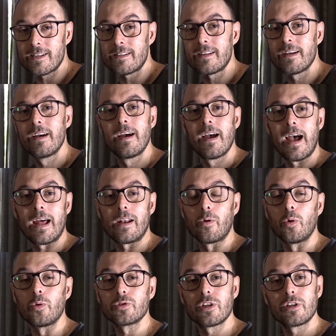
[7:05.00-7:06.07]
it, and
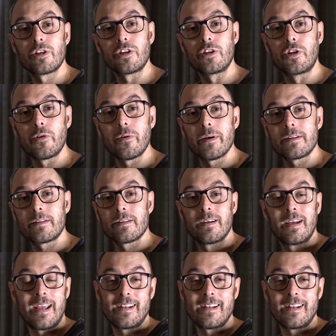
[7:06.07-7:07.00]
also to do it